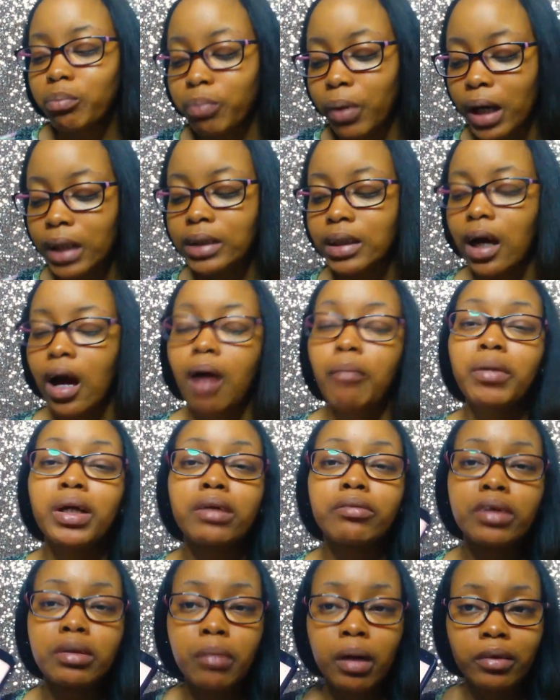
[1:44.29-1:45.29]
But I'm
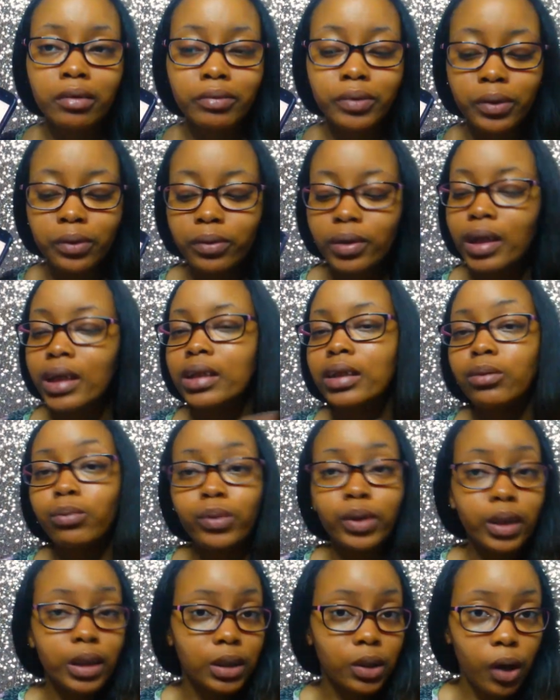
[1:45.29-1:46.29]
going to read my review, and then
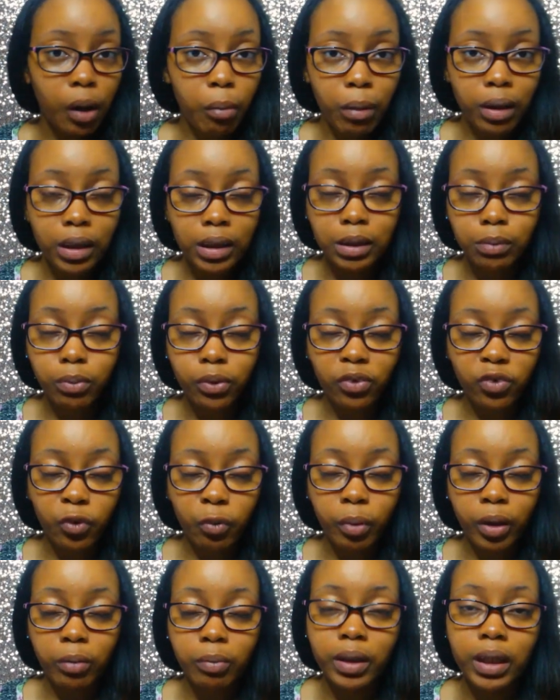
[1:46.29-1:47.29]
we're going to talk about this
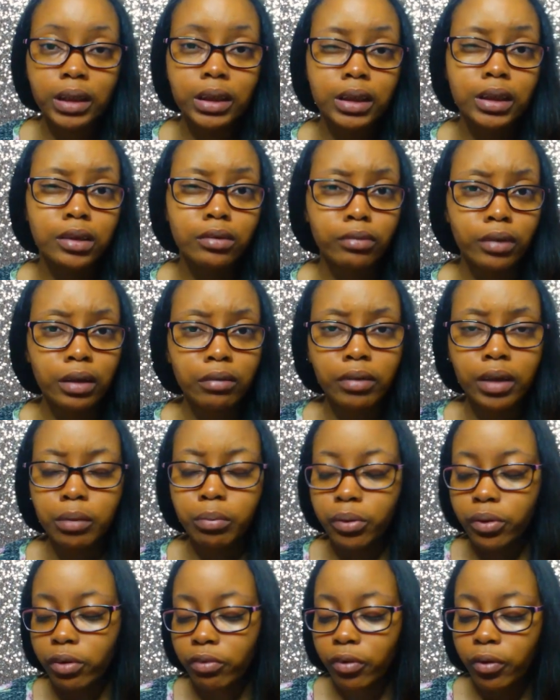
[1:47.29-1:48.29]
beautiful book because it's really, really
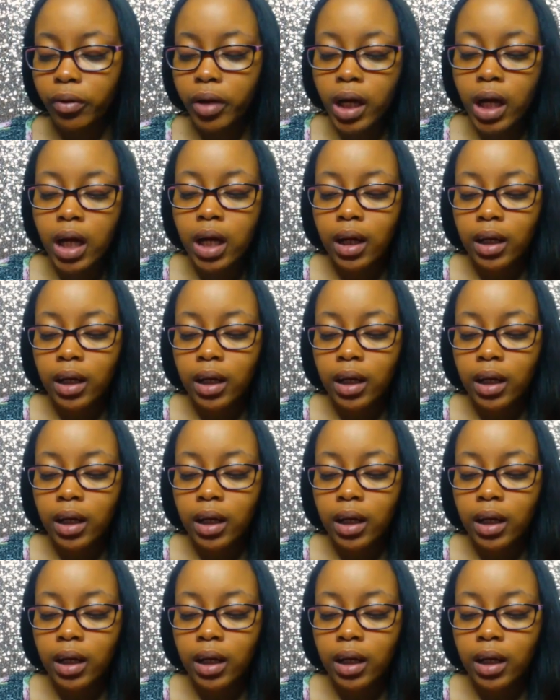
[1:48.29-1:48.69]
beautiful.